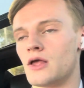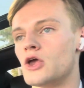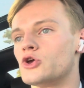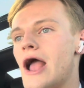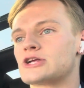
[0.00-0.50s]

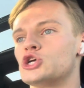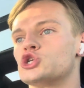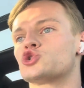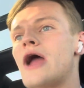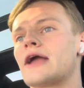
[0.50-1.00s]
You're actually
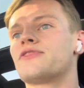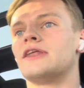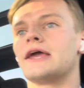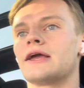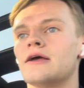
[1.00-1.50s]

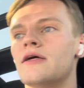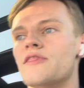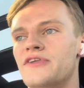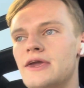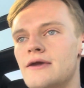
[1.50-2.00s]
strengthening
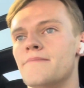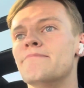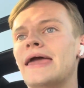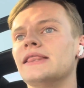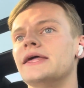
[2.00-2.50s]
the
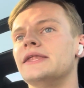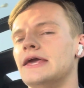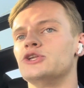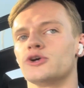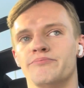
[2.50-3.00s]
myelin
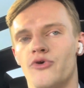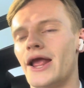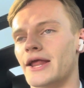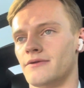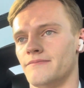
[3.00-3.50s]
in your
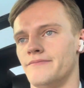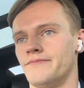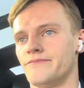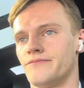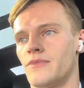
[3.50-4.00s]

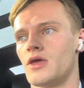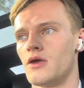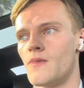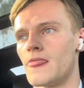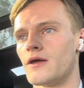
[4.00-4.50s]

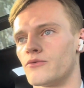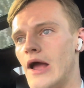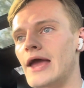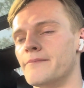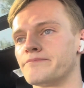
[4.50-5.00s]
brain,
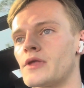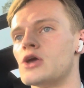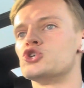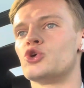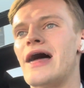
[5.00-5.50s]
right?
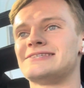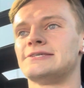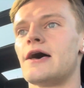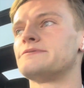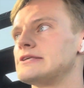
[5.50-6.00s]
So that
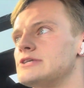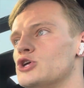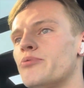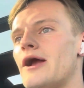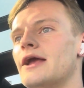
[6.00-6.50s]
substance in
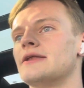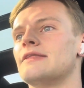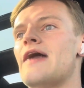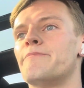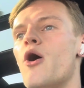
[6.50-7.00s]
your brain,
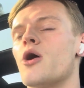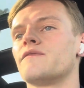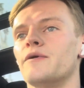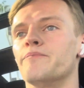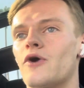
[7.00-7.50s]
that part
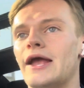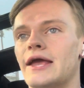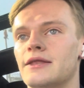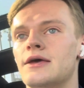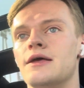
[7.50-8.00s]
of the
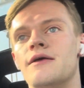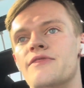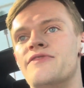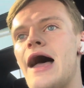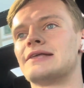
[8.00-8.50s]
brain
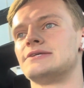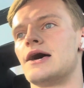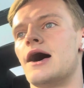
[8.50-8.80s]
that,